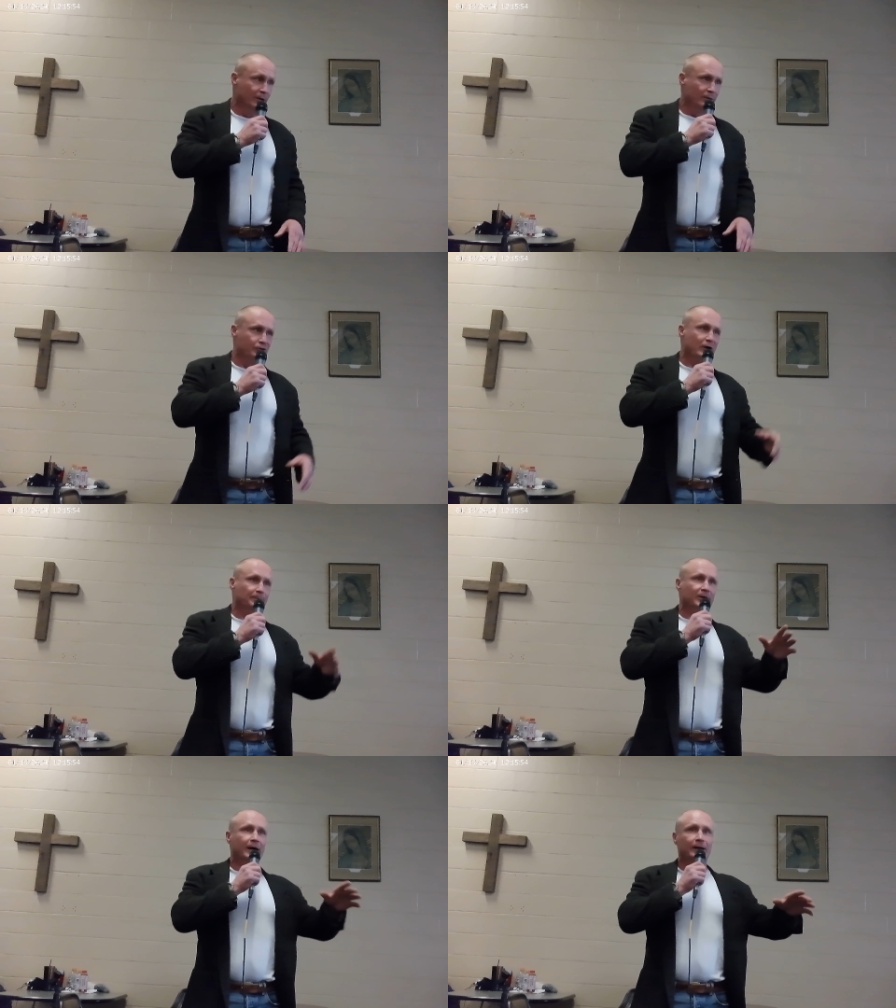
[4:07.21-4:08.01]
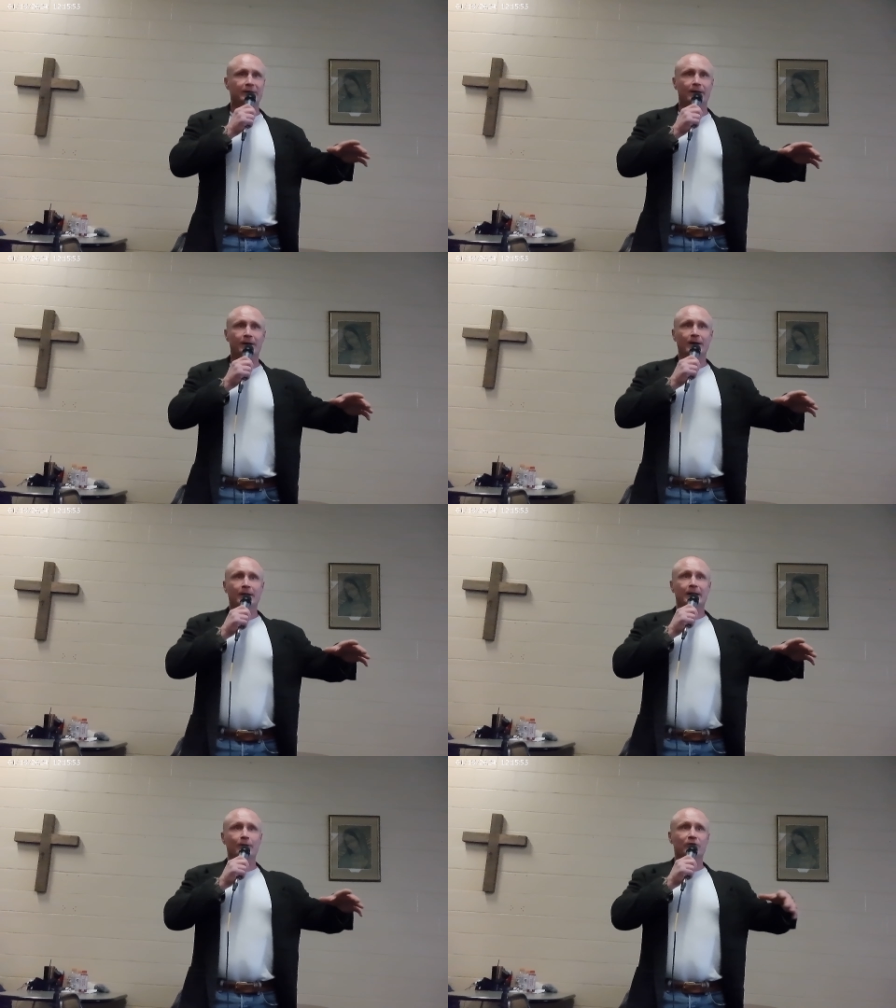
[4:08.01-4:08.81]
The chaplain had the,
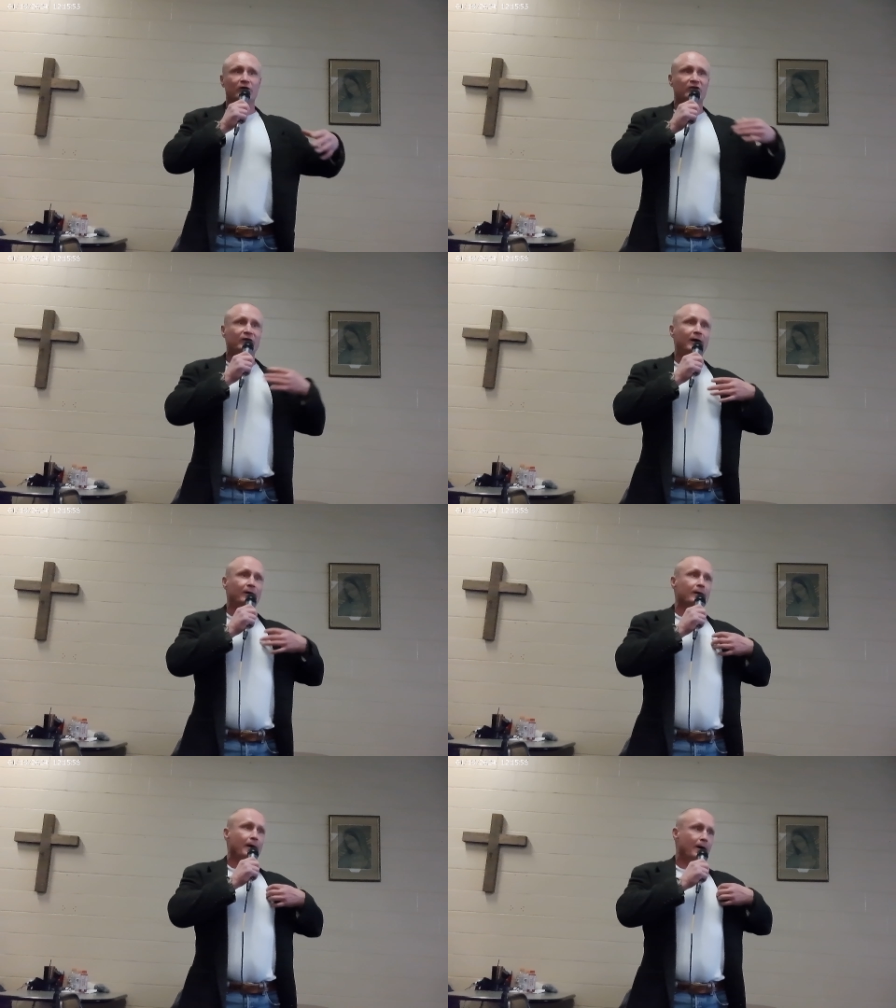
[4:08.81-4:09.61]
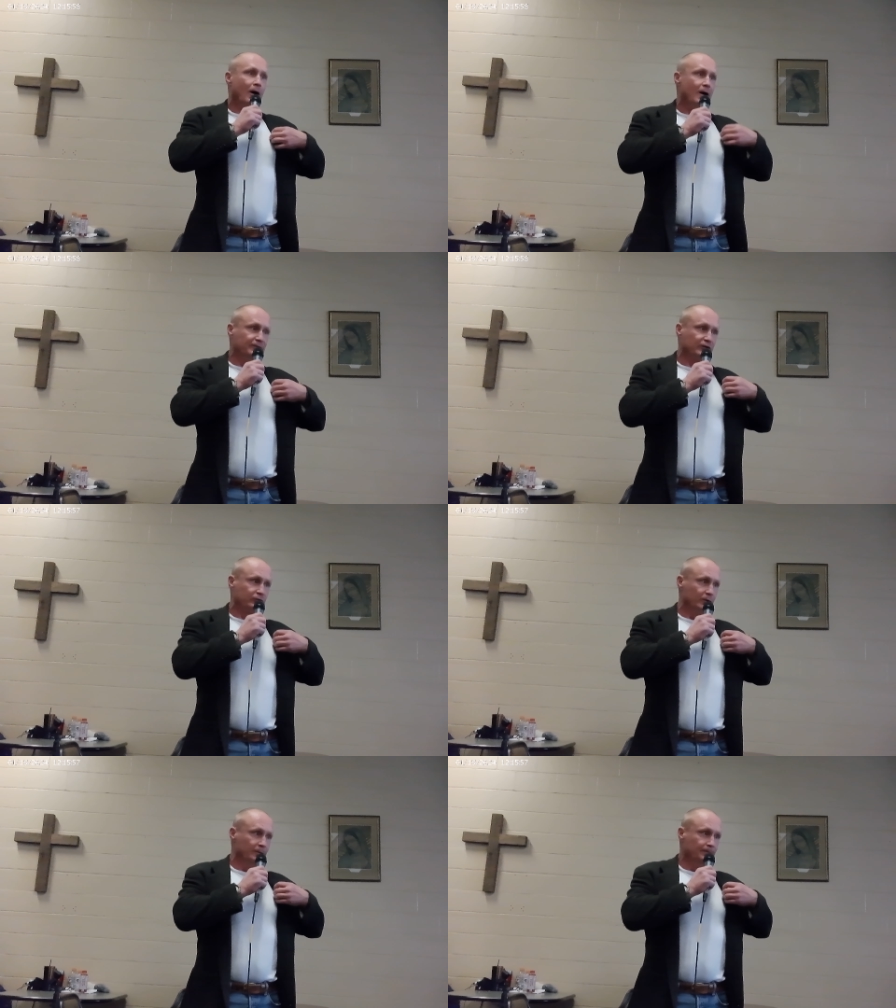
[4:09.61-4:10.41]
he was a state
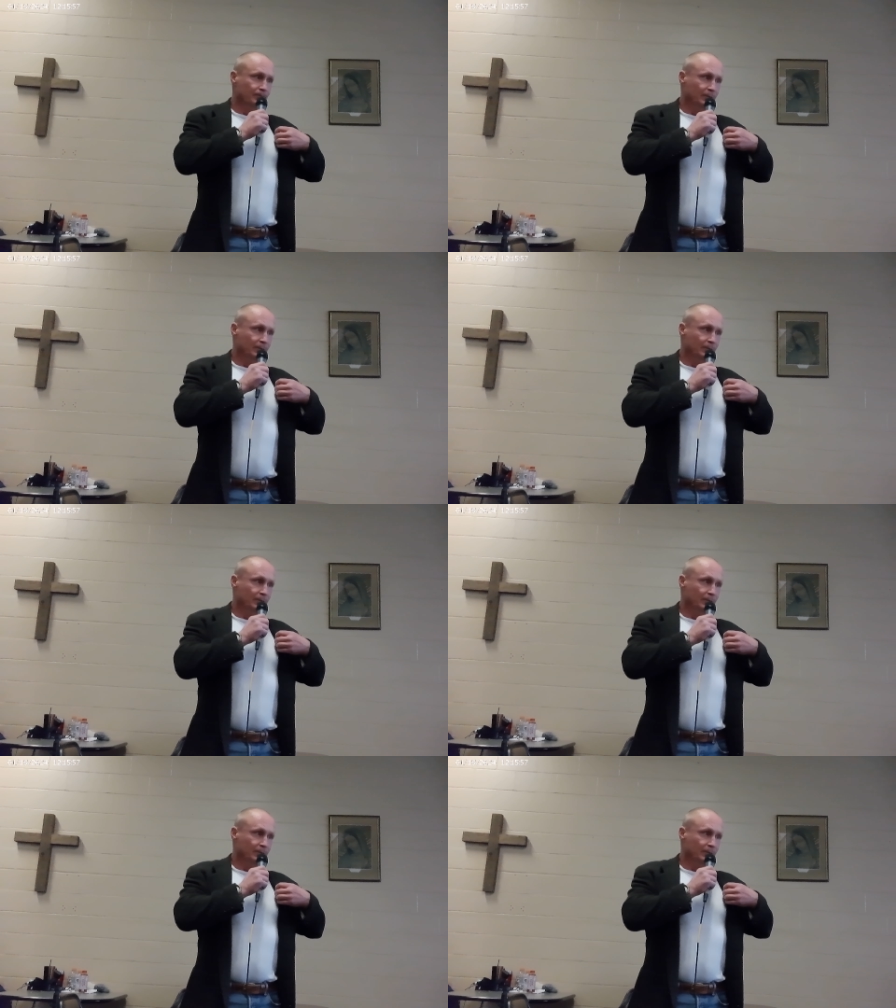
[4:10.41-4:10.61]
officer